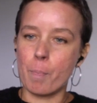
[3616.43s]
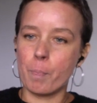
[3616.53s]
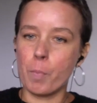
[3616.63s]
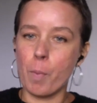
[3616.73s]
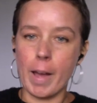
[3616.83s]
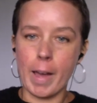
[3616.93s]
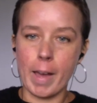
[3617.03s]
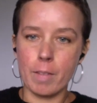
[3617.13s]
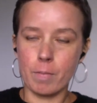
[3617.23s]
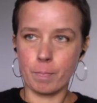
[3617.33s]

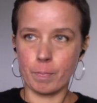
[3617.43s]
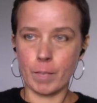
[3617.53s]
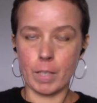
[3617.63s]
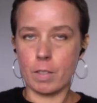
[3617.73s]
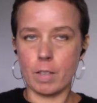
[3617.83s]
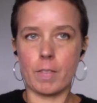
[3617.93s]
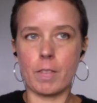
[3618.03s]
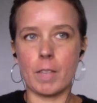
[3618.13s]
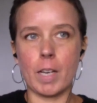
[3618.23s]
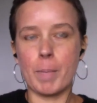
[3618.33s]
where, and
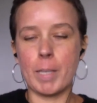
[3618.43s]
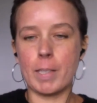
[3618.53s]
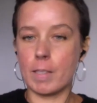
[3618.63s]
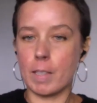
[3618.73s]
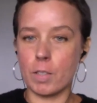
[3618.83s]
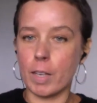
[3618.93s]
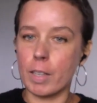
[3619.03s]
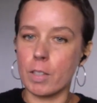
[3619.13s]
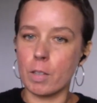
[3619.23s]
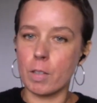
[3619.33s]
the IPCC is trying to
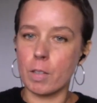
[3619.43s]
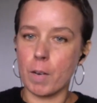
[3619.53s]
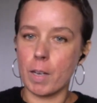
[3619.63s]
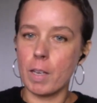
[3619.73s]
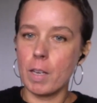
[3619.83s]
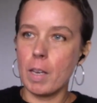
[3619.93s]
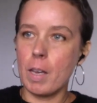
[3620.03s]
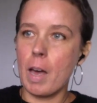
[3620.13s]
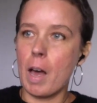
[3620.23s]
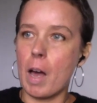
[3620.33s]
do this, right?
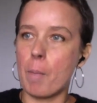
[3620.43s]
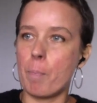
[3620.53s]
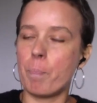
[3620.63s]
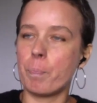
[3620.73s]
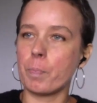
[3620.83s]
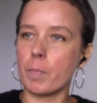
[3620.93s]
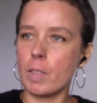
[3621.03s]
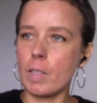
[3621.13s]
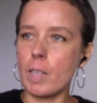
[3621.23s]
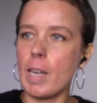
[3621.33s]

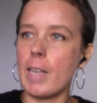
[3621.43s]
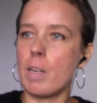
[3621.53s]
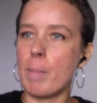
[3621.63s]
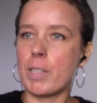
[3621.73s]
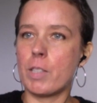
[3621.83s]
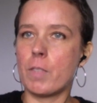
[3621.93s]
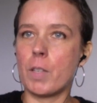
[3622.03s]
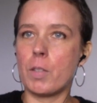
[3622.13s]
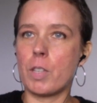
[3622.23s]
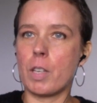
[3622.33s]
In an imagined
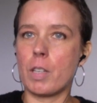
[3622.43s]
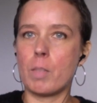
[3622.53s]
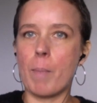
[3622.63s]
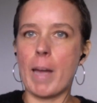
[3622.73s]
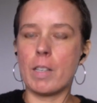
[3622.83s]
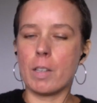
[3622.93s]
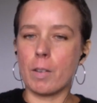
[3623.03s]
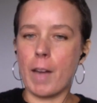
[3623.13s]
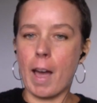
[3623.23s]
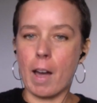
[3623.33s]
future, depending on
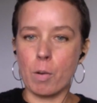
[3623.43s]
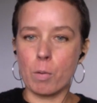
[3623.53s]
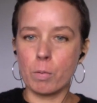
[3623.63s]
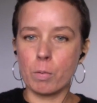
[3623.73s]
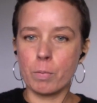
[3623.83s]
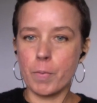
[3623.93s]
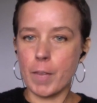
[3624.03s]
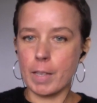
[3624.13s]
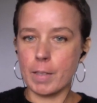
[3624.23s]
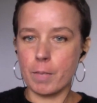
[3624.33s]
how
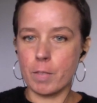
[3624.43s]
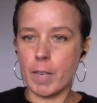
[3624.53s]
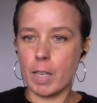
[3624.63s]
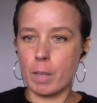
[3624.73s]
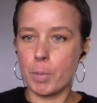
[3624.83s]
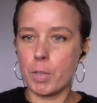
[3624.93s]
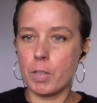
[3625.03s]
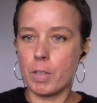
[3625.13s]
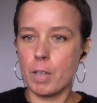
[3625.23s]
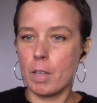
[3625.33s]
things have
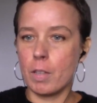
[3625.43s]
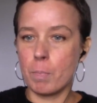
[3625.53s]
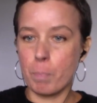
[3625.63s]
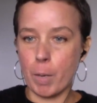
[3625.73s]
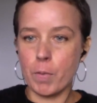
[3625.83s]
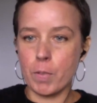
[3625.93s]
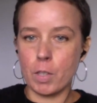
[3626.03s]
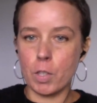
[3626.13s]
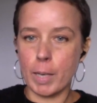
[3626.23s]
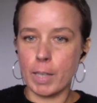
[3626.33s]
developed, both
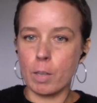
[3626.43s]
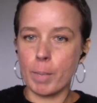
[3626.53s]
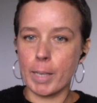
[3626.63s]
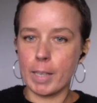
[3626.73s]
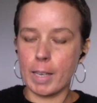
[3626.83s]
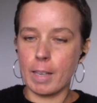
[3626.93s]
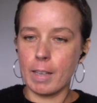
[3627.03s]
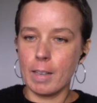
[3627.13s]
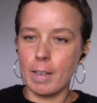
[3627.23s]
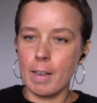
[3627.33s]
socioeconomically
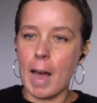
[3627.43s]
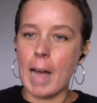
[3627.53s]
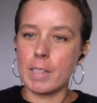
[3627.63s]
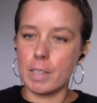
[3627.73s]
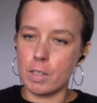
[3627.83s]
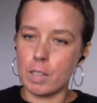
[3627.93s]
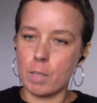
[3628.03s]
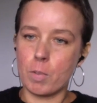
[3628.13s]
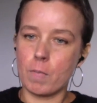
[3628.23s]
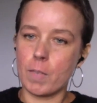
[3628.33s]
and in
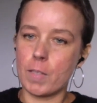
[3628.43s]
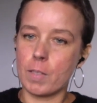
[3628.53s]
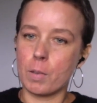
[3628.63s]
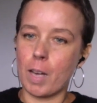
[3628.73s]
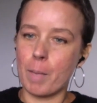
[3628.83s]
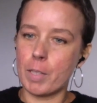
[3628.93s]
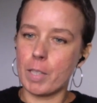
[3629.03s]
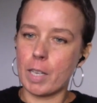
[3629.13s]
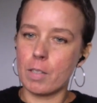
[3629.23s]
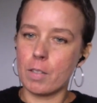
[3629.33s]
terms of the physical climate
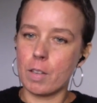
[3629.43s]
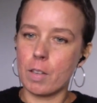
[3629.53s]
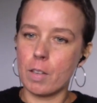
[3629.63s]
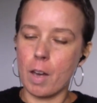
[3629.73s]
change that